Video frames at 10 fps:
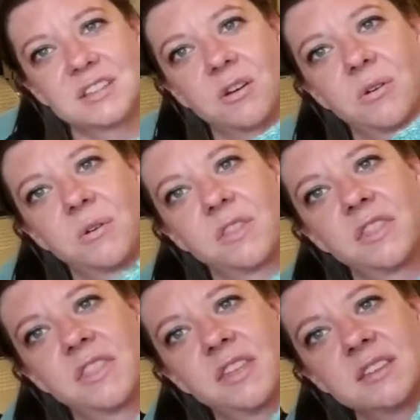So
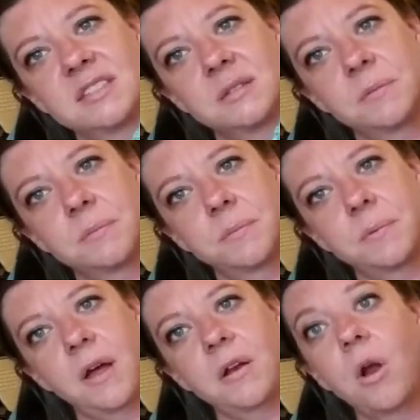this
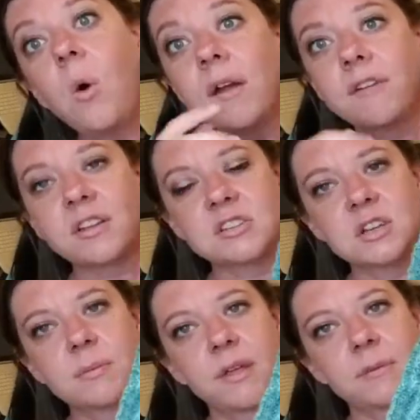pattern, oh, I forgot
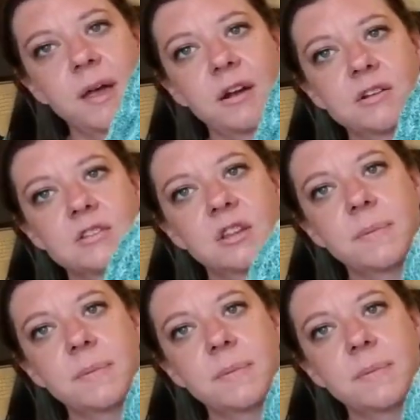to tell you about the pattern.